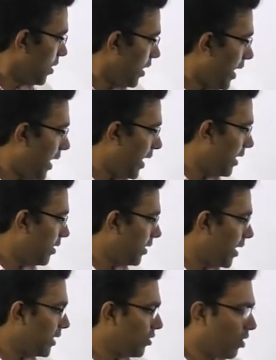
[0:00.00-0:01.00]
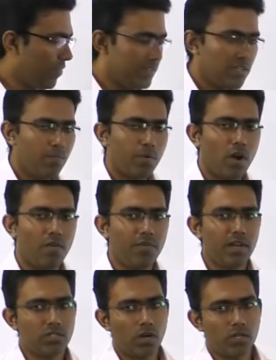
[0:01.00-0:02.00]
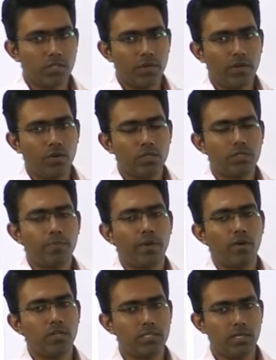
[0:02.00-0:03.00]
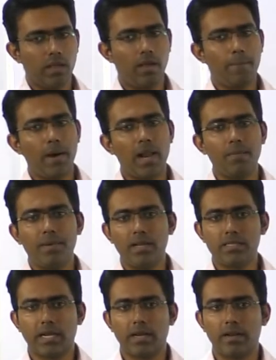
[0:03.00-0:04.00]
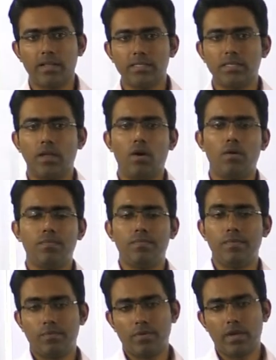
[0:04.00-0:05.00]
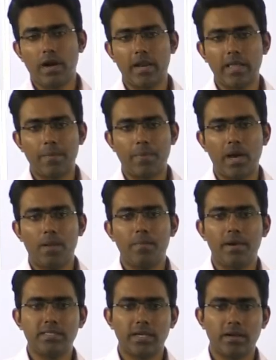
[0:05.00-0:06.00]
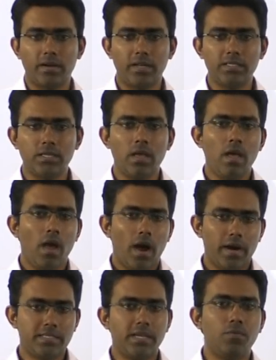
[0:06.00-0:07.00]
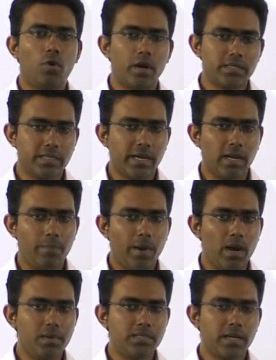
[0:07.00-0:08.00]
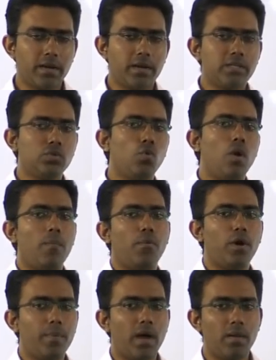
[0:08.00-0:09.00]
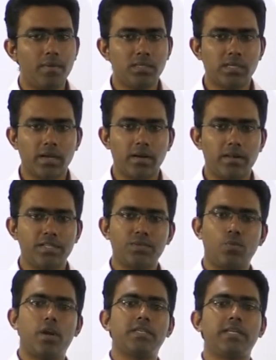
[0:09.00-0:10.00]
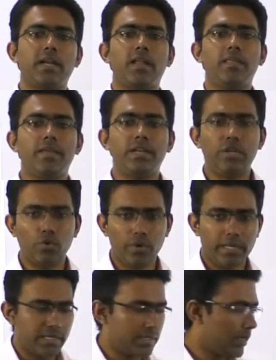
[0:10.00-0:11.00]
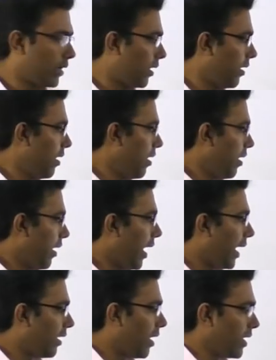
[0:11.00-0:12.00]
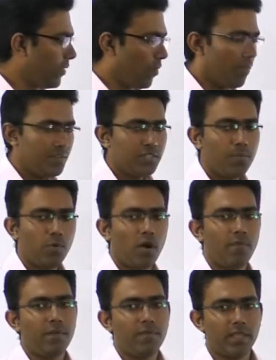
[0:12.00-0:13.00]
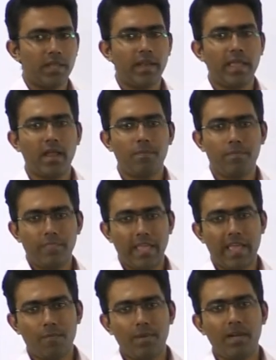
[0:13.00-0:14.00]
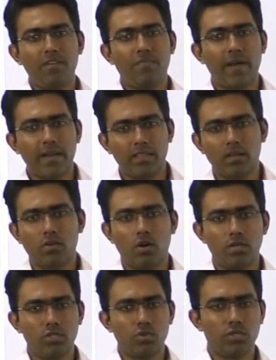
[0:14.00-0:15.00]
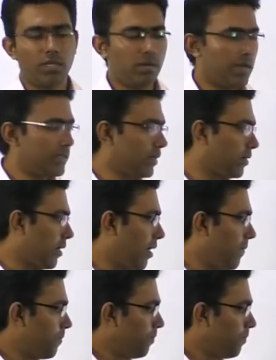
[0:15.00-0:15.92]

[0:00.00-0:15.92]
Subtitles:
And regarding the Office of Profit, it's also in news because parliamentary secretaries, parliamentary secretaries, understand what exactly parliamentary secretaries, who appoint parliamentary secretaries, what exactly are their duties, etc. And regarding Office of Profit, whether they have been defined in the Constitution, etc.